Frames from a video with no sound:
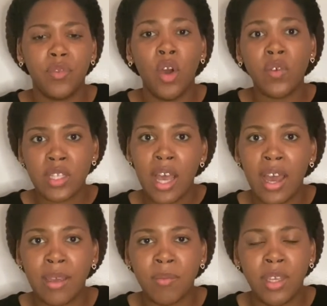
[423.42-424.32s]
over
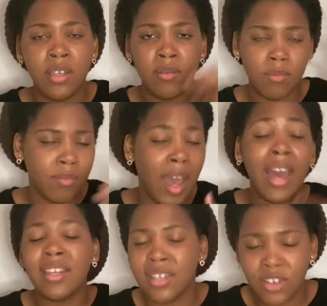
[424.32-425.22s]
time, and
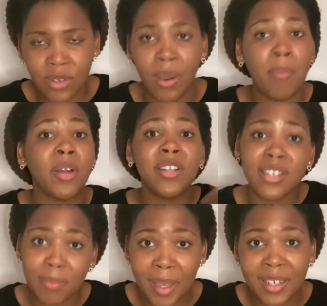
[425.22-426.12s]
I did too, I
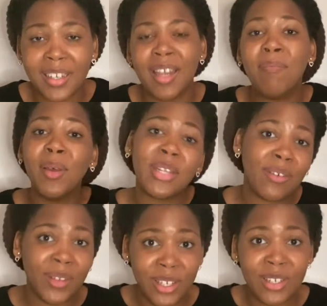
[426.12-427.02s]
participated in building a
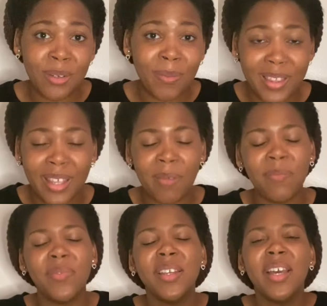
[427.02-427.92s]
relationship with them.
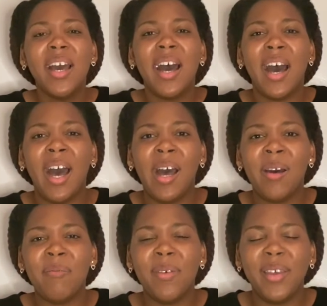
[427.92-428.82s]

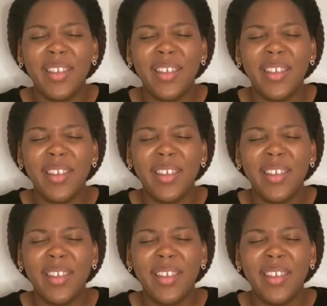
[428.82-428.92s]
And